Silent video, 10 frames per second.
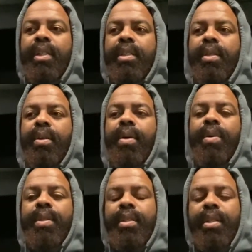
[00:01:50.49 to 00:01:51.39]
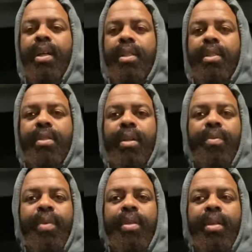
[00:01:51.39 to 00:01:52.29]
So I always start off
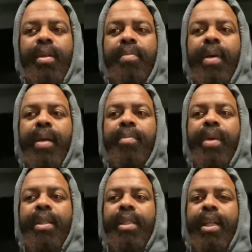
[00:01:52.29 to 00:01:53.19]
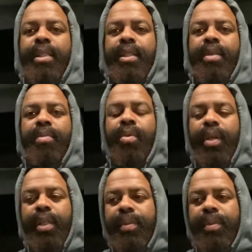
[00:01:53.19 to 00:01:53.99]
with my meditation in the morning.